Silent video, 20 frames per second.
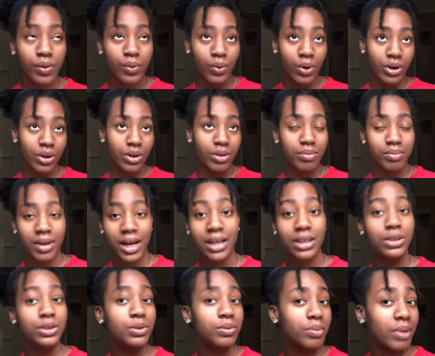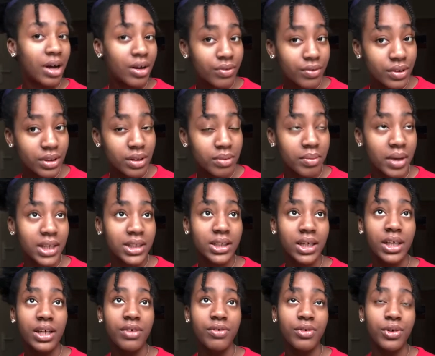welcome back to Mouth in the Matter.
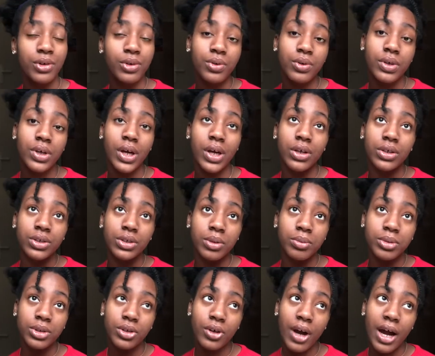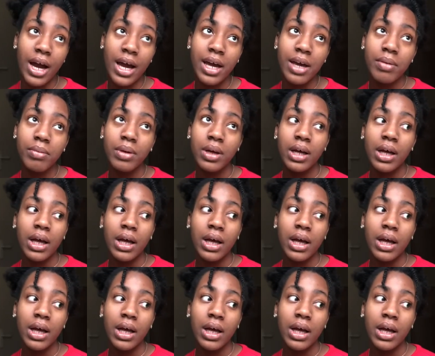If you're new here, subscribe.